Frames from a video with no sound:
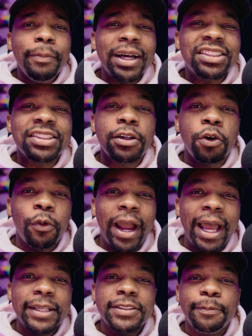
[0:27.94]
You must
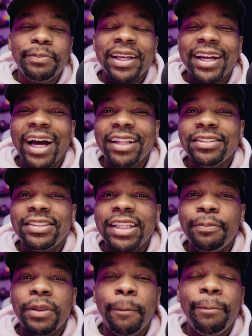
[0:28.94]
grasp the
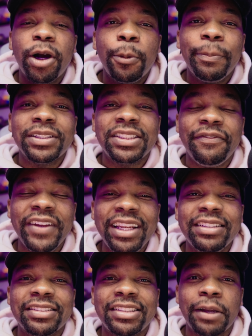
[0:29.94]
concept and purpose of
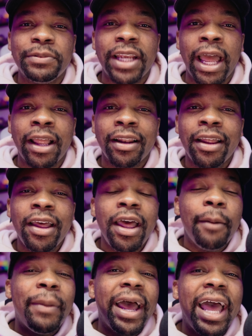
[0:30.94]
each subject
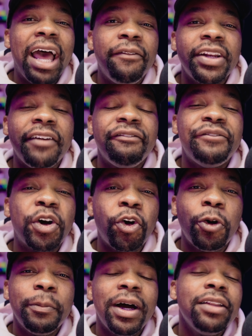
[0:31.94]
by having a
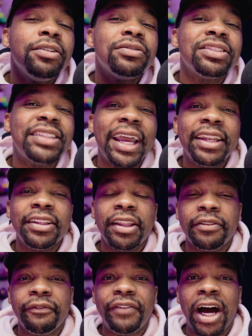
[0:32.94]
firm understanding
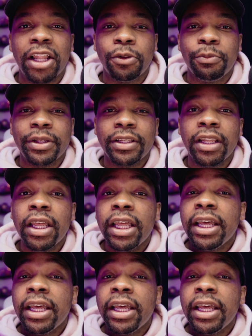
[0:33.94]
of the following: